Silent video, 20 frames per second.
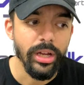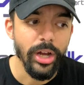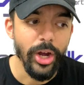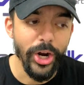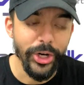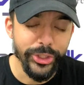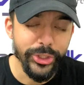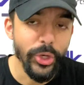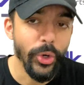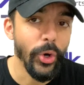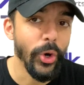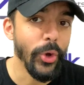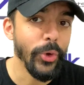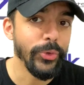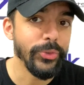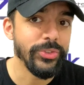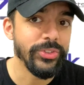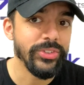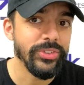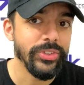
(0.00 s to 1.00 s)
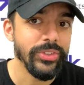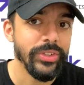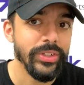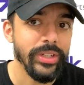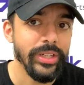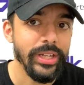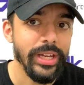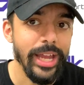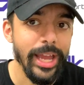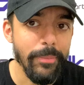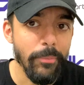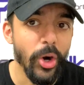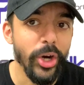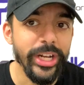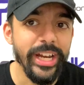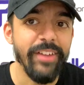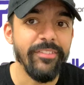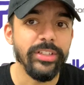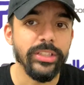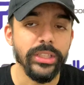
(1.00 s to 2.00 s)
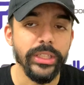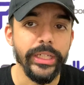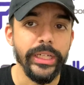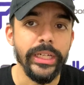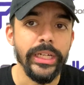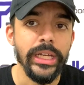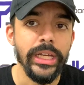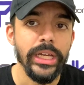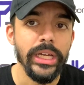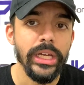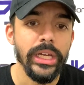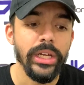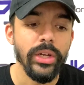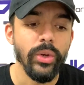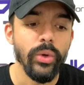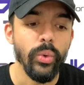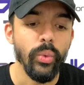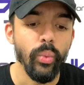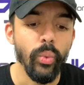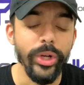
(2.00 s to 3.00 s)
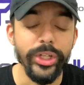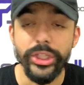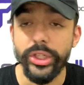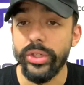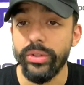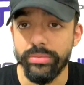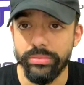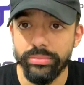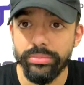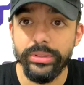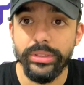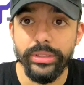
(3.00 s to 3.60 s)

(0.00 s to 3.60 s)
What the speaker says: Arturas and Marc Eversley what to do,